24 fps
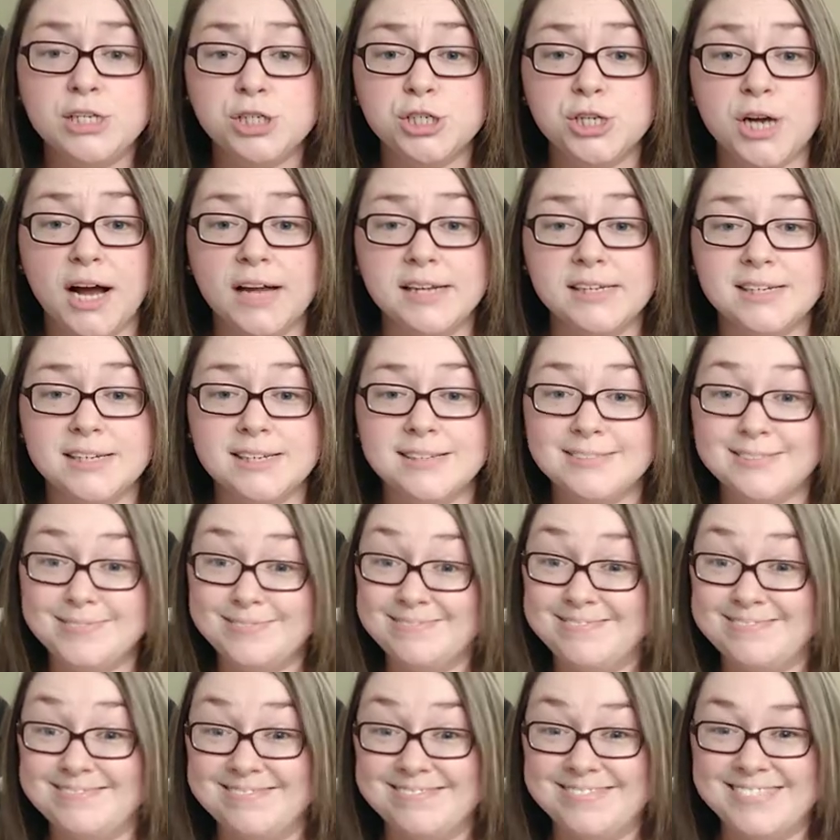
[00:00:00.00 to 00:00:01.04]
trying
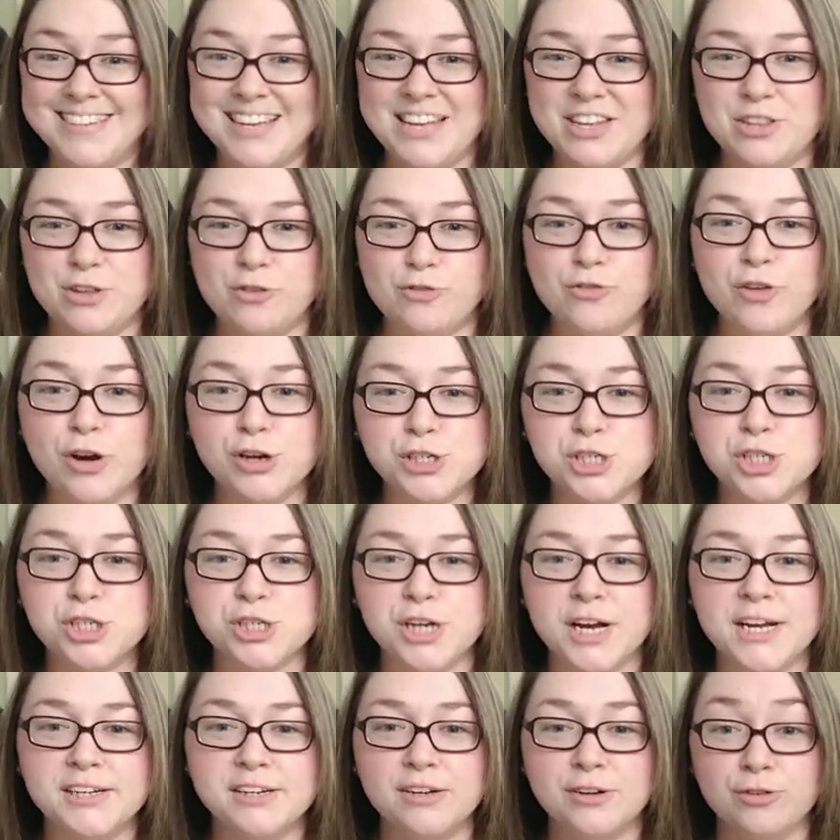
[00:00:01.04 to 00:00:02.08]
to get the first
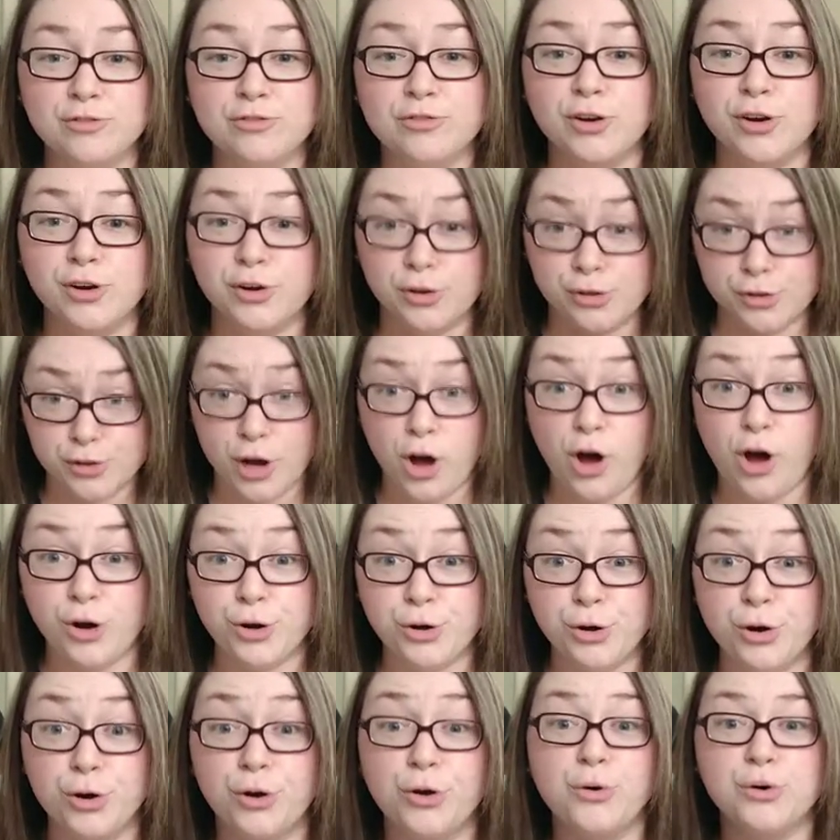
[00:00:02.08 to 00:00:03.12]
straightener for your
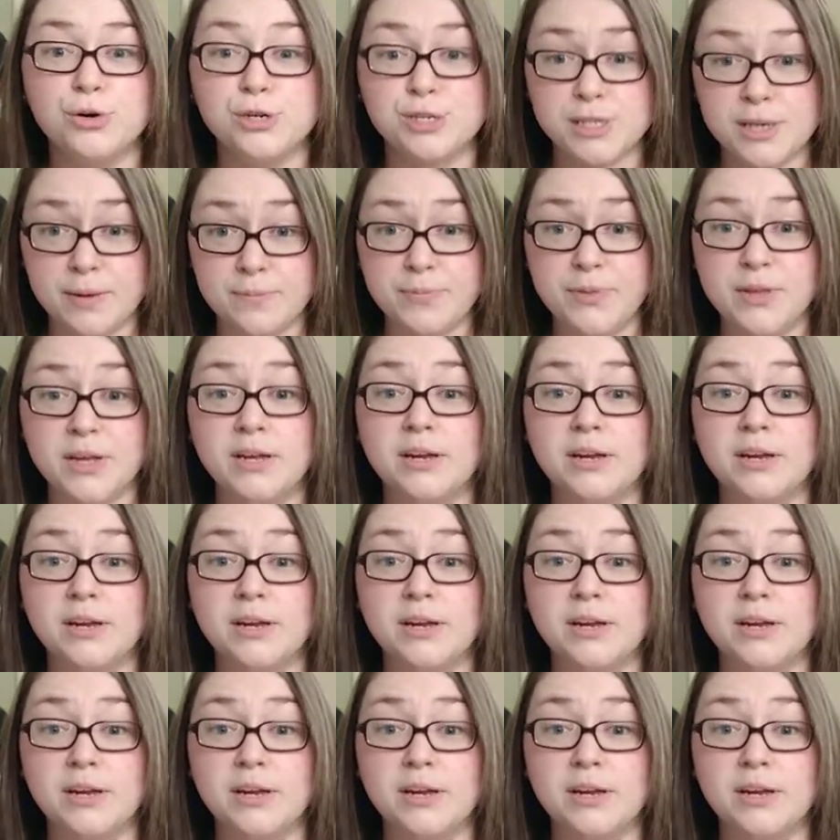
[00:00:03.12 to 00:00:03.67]
daughter or something,